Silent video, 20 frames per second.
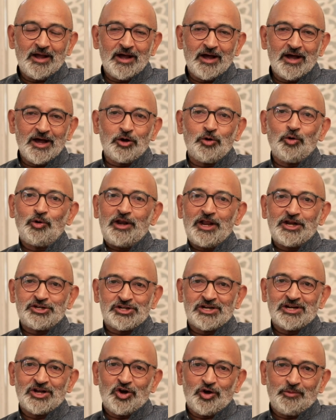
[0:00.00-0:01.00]
a
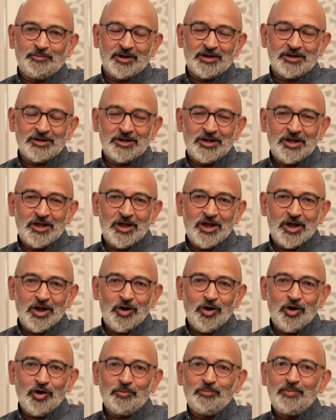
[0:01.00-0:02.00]
coalition government,
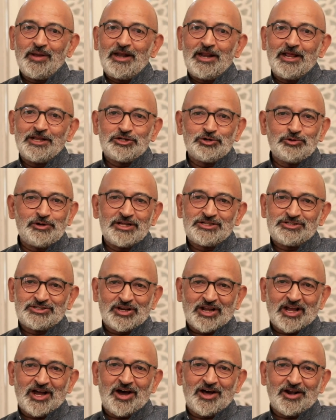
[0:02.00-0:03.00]
or Mili-Juli
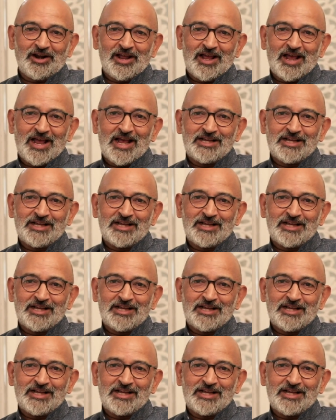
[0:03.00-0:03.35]
Sarkar